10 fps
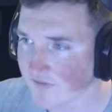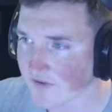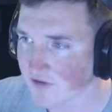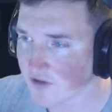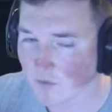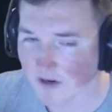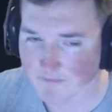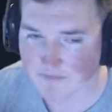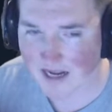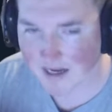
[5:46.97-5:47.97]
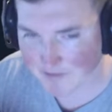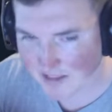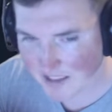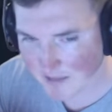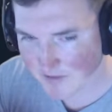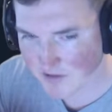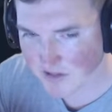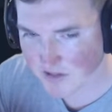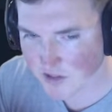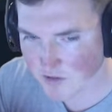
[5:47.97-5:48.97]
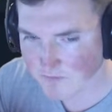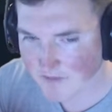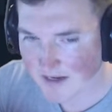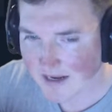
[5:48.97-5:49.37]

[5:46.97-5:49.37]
field you want. I'm gonna keep using two.